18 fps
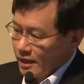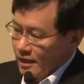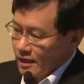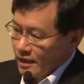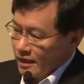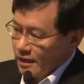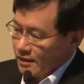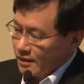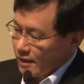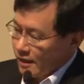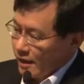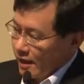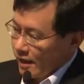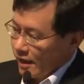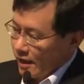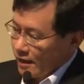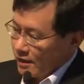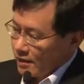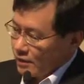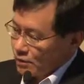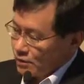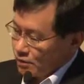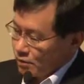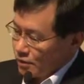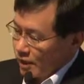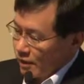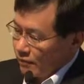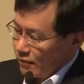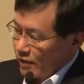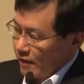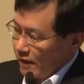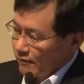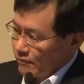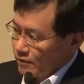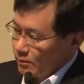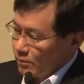in there so that we have the